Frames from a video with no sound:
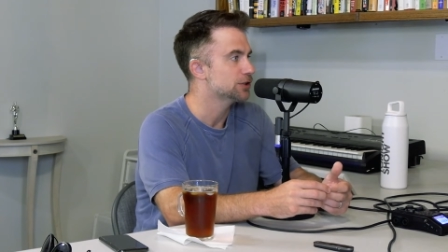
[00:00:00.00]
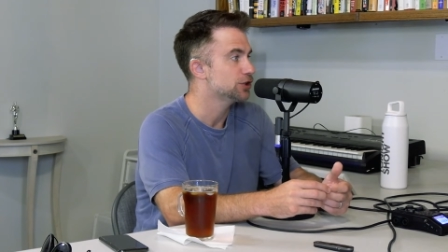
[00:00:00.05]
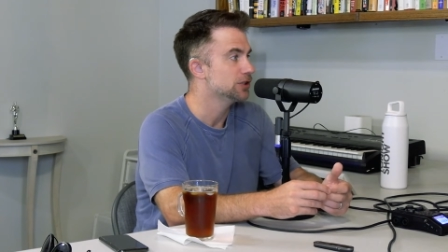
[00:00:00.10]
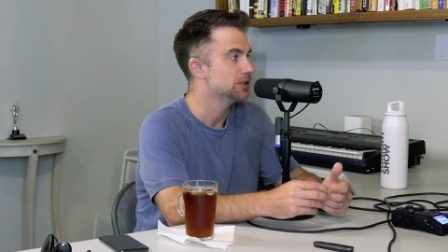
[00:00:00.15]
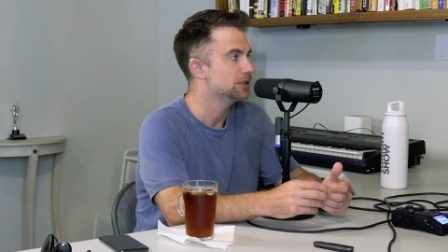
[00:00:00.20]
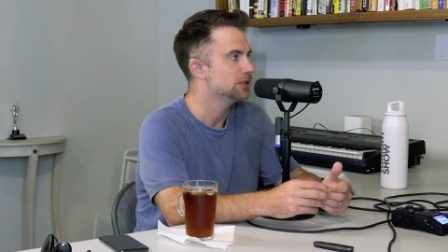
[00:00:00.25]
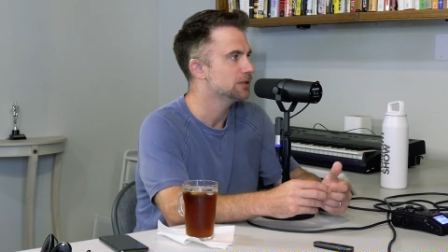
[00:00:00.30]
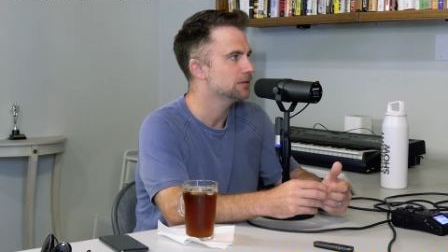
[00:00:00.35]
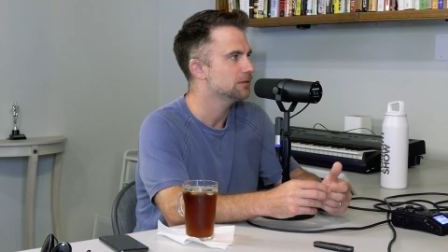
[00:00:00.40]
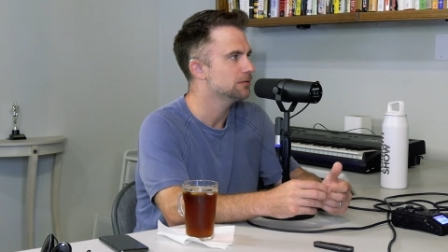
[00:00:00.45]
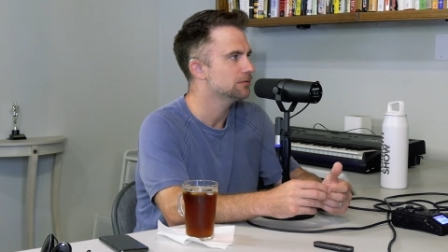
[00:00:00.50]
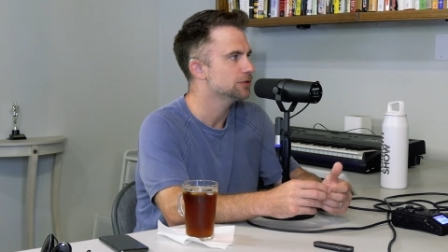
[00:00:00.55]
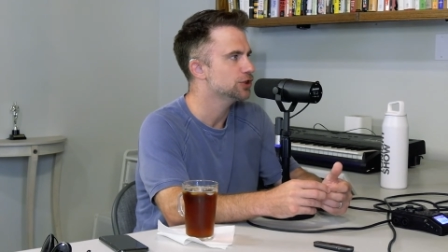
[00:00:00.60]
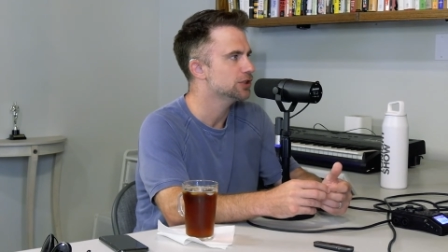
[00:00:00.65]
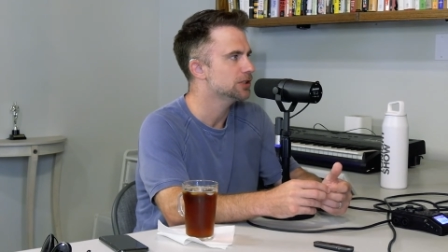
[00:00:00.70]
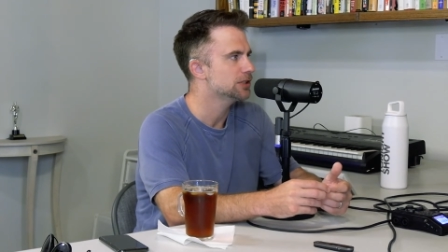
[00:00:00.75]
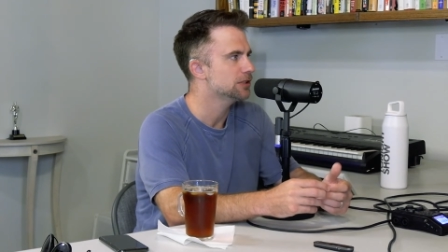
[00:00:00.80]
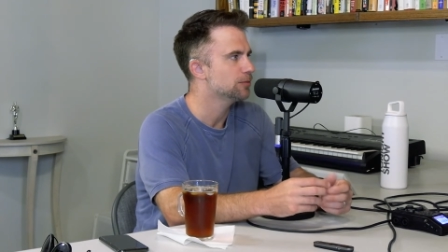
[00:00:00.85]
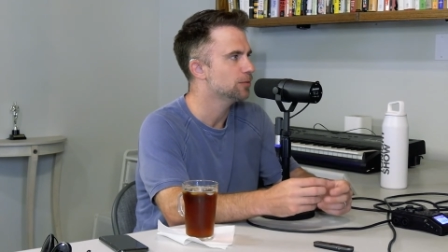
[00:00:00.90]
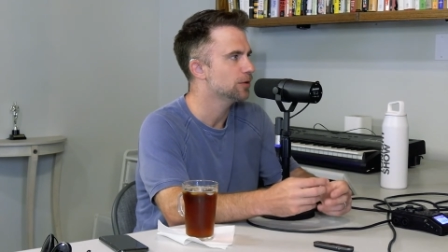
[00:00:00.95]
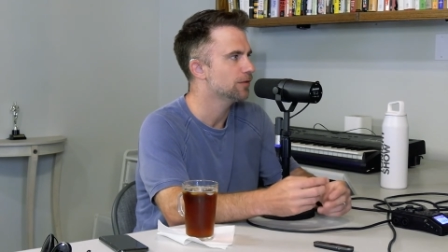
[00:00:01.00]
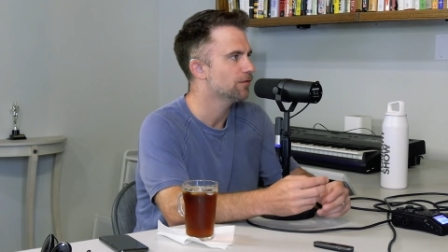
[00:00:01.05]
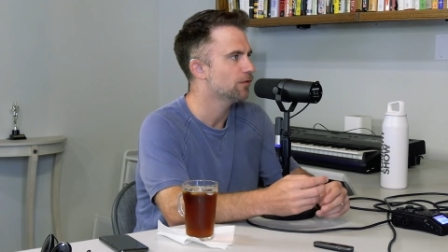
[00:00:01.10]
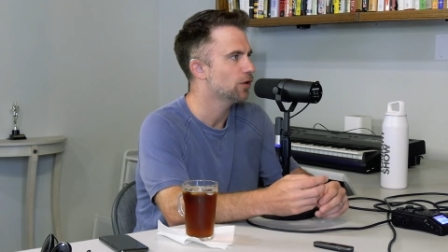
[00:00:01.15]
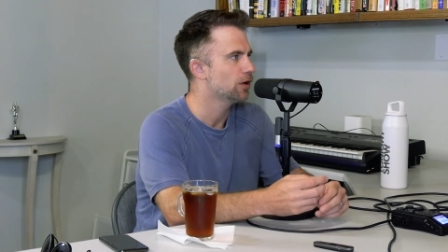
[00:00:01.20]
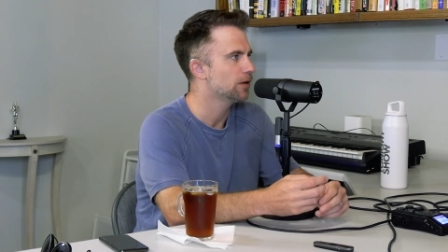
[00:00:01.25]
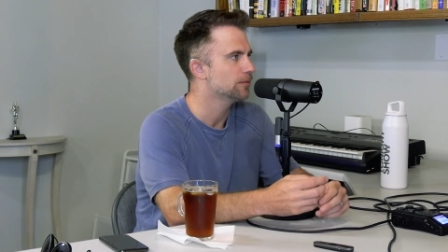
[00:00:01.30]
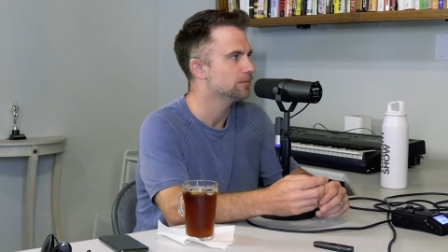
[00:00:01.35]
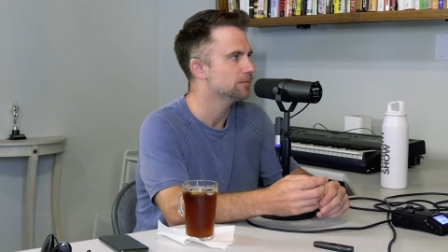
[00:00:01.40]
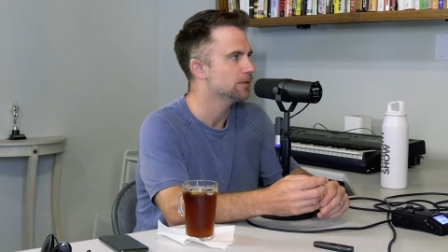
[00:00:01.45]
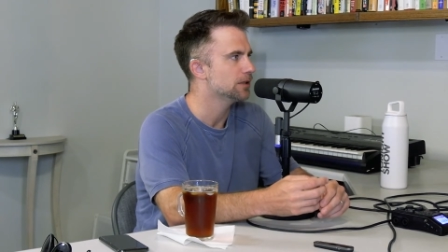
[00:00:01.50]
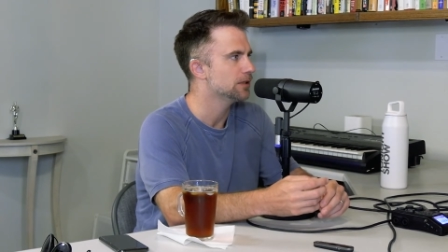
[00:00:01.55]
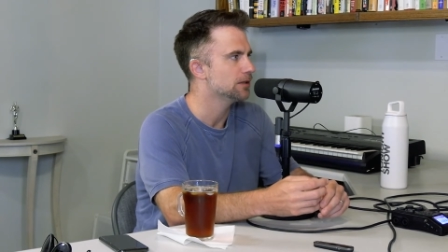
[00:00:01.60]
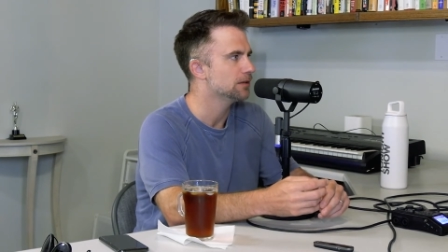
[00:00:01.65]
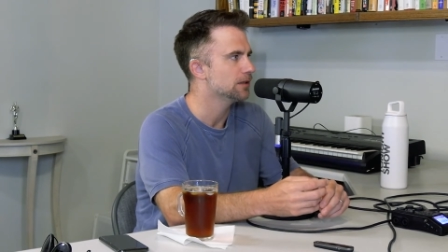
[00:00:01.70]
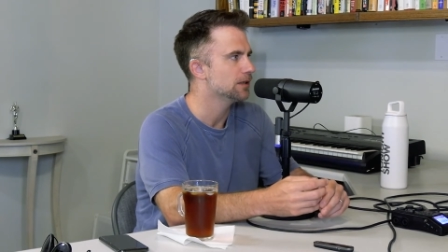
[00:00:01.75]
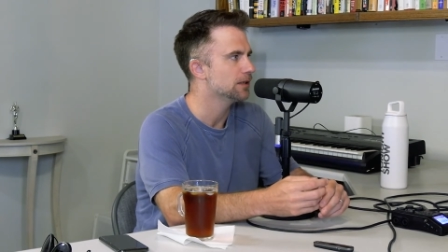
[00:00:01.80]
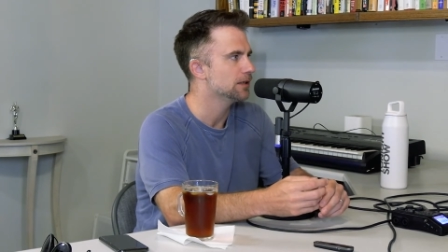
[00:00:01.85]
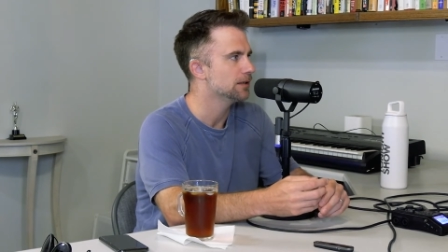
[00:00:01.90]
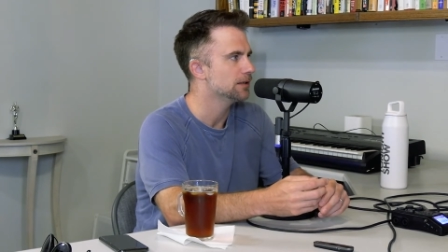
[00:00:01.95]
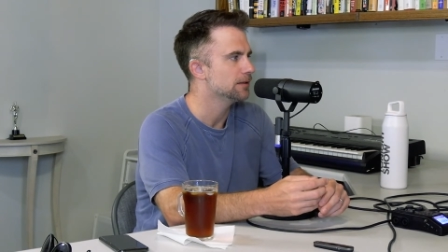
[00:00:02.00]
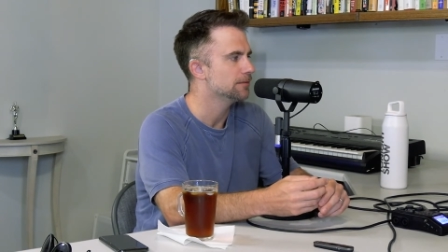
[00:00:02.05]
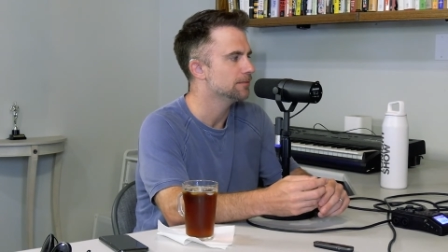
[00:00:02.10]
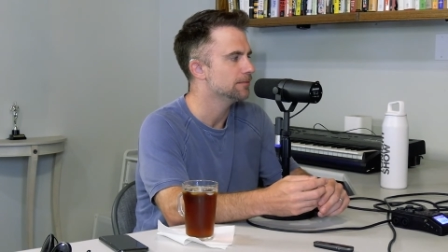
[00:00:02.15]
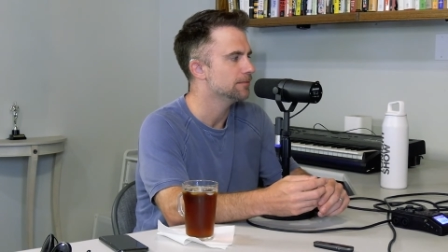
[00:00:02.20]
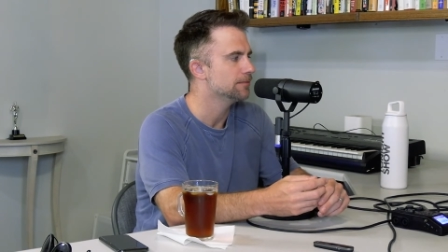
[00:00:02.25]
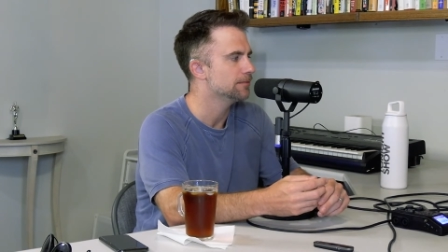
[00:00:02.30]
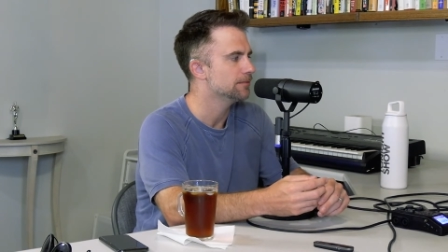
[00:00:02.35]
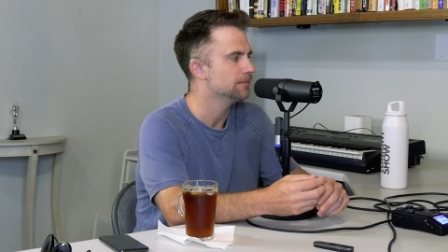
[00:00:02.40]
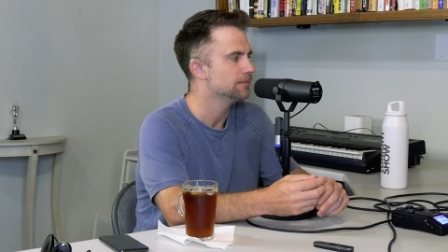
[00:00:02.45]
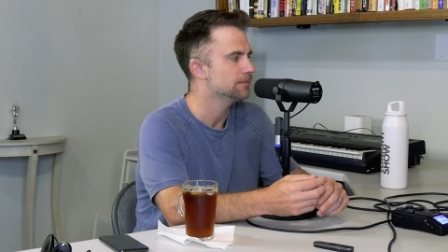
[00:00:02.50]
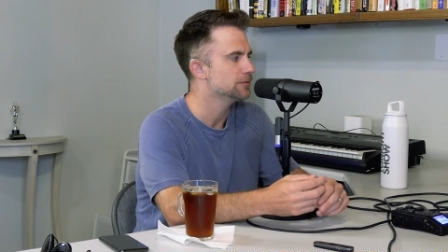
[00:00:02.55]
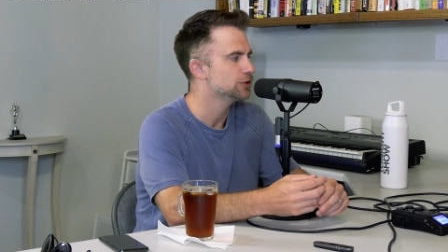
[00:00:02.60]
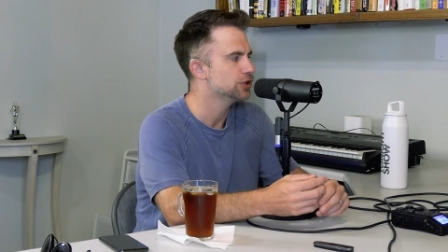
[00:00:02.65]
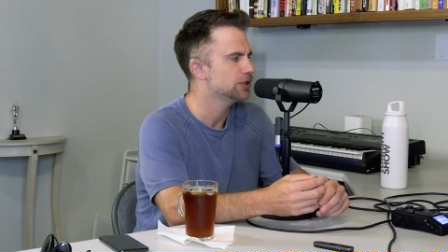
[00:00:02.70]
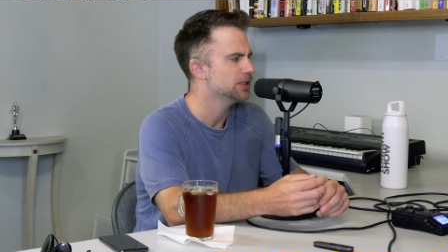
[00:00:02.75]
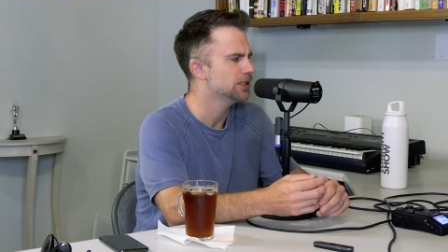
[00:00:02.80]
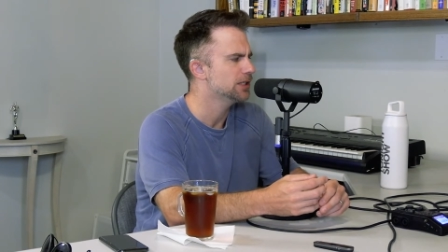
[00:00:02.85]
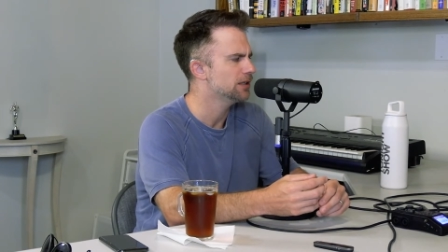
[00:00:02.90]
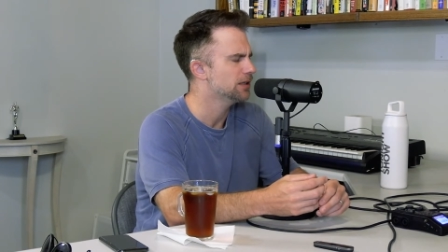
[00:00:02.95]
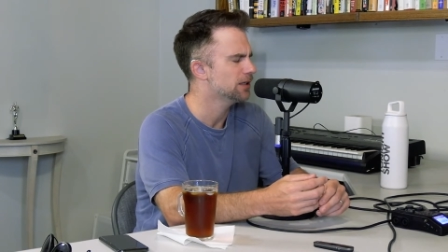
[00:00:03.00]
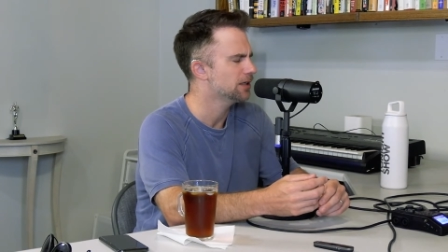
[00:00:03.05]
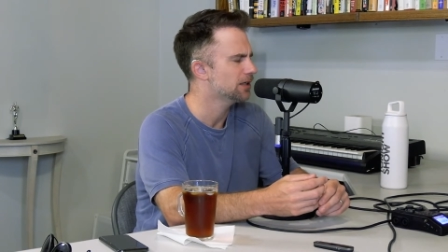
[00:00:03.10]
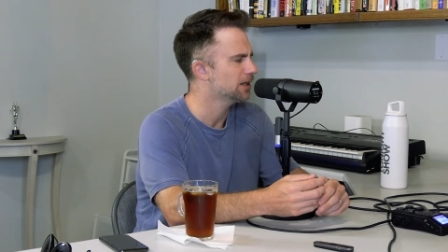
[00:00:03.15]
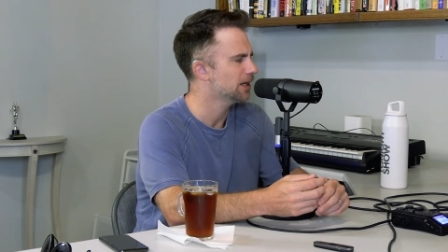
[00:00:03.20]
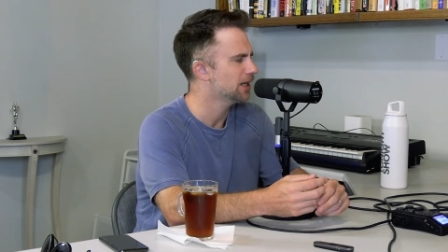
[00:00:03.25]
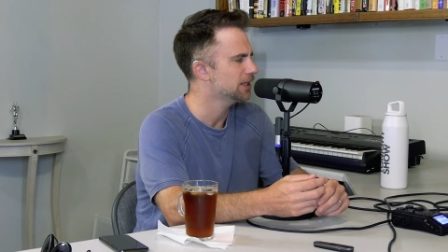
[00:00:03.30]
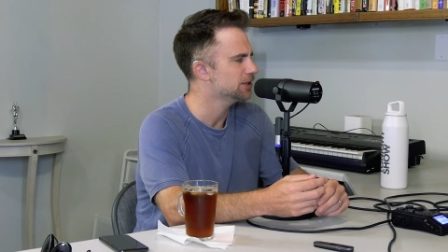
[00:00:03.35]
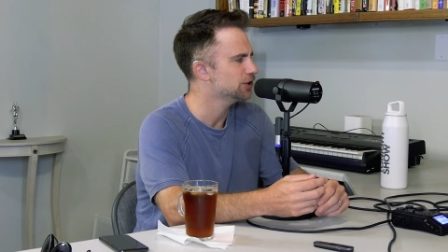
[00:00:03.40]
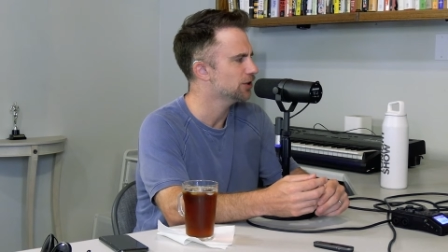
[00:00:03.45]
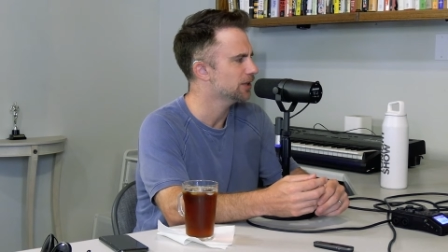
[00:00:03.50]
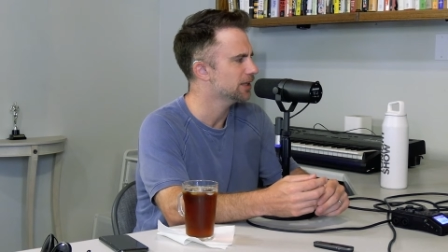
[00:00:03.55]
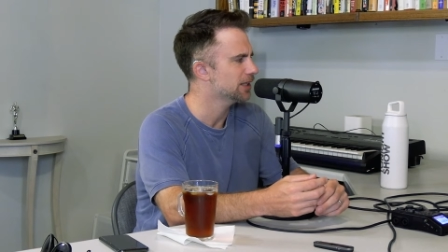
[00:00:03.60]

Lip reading: She still performed, but she did the Tonight Show.